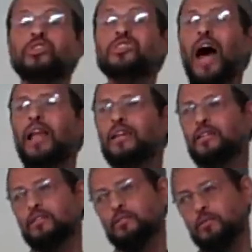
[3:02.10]
was solid
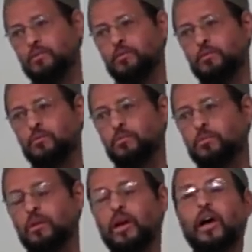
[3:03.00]

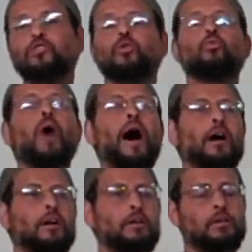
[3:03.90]
as a rock.
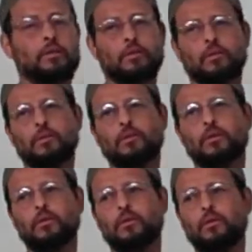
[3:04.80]

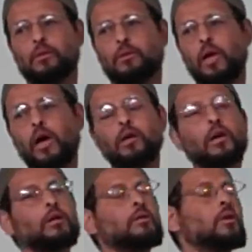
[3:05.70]
La
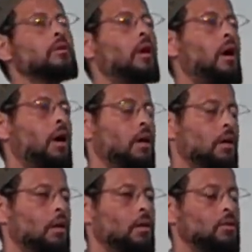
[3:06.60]
ilaha illallah.
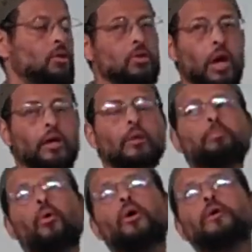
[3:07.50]
The second
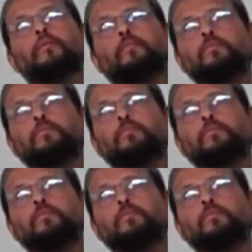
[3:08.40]
point